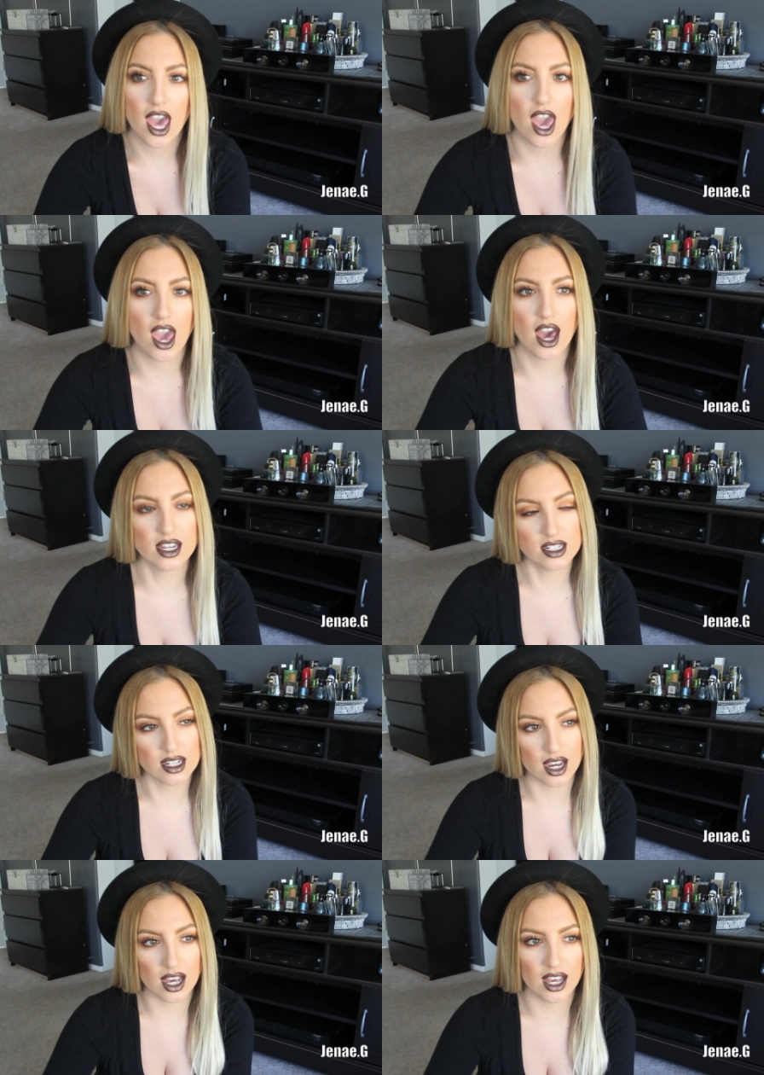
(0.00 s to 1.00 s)

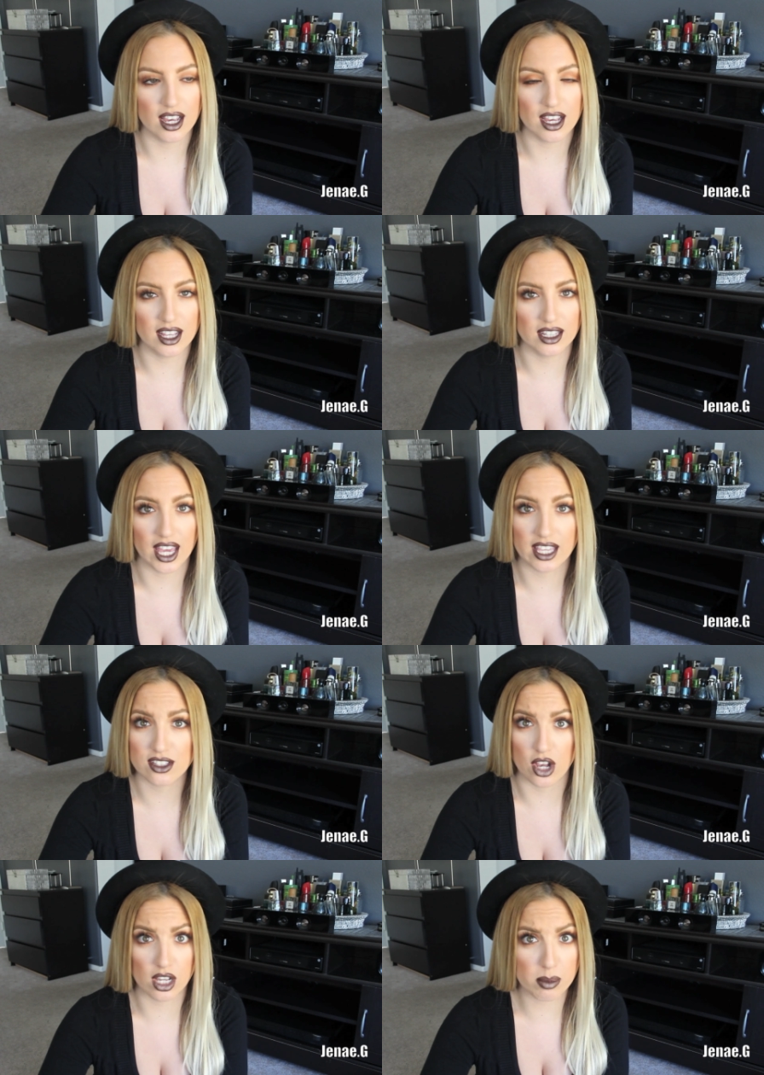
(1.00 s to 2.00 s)
and uh, like
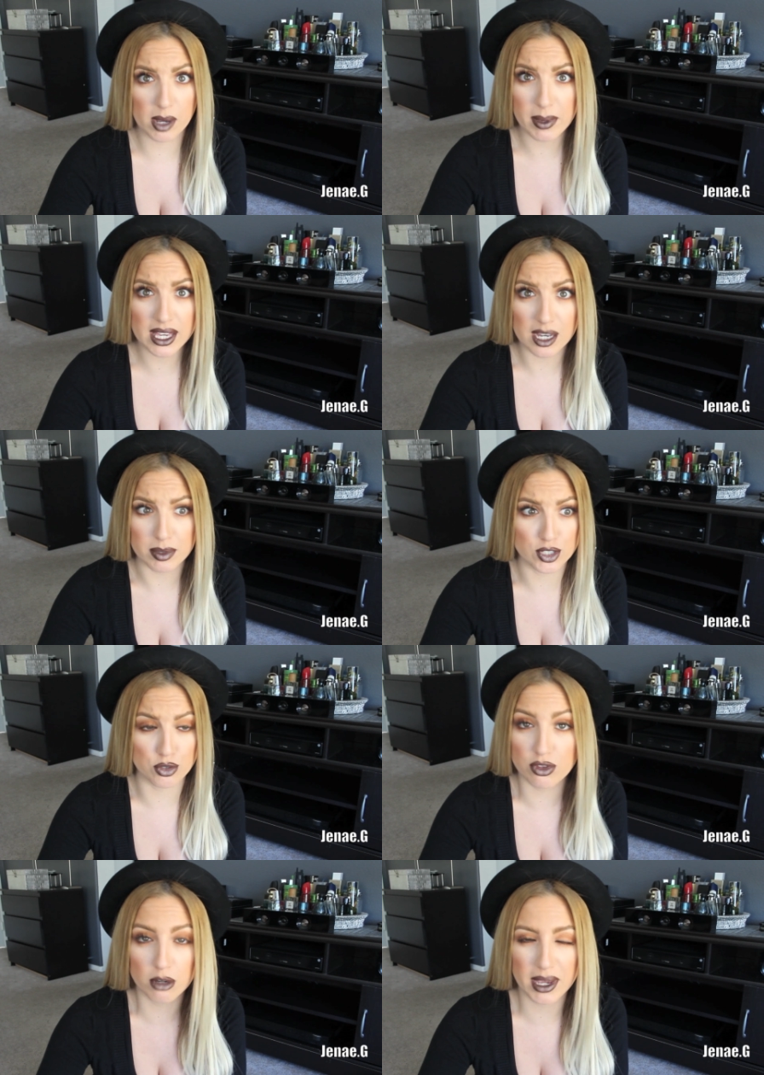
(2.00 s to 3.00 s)
talk about makeup and
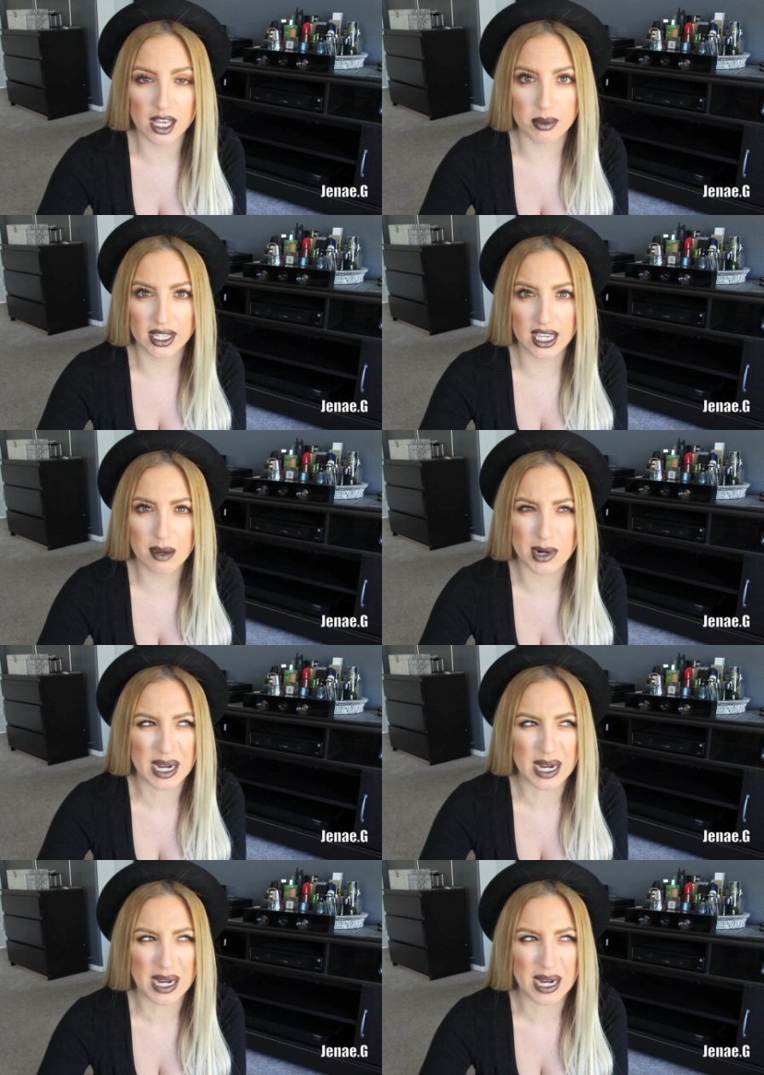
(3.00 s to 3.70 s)
do their makeup on camera.